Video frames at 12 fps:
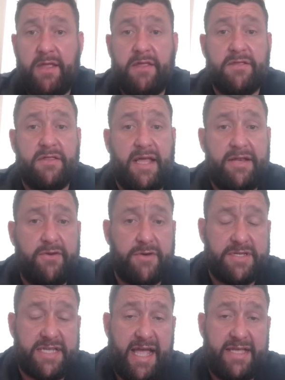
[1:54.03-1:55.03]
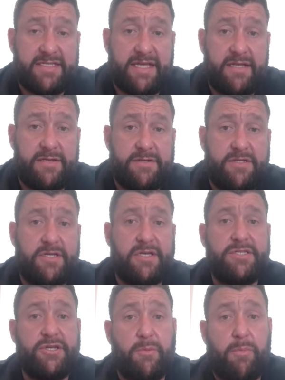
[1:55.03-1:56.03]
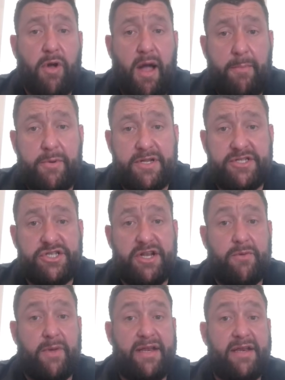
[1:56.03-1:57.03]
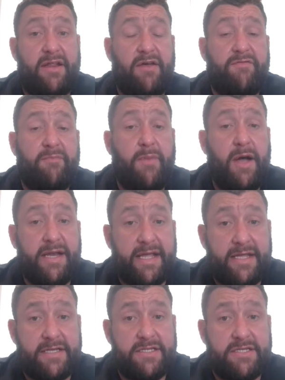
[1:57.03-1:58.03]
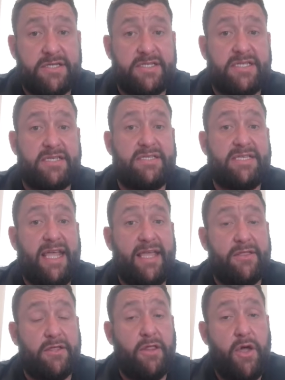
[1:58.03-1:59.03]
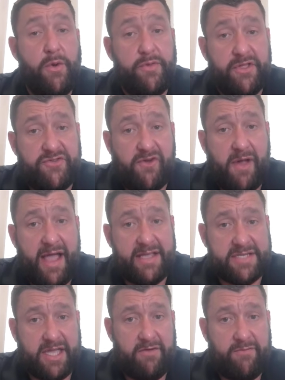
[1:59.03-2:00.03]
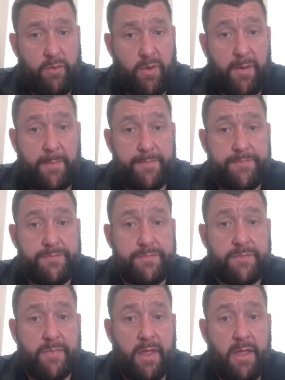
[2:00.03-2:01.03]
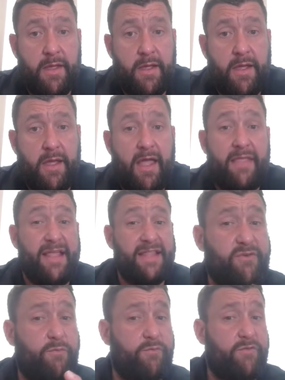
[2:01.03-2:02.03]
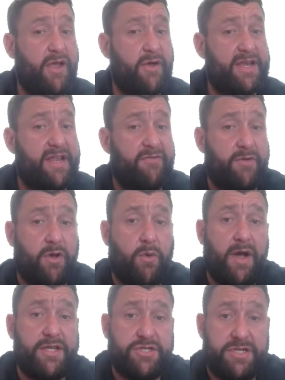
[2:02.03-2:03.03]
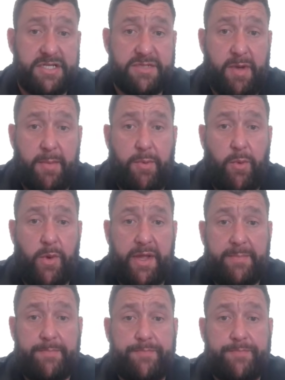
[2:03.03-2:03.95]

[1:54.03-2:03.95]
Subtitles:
The lender is asking, does your property generate enough money to sustain the loan that you're asking for? And a very different question, is my point.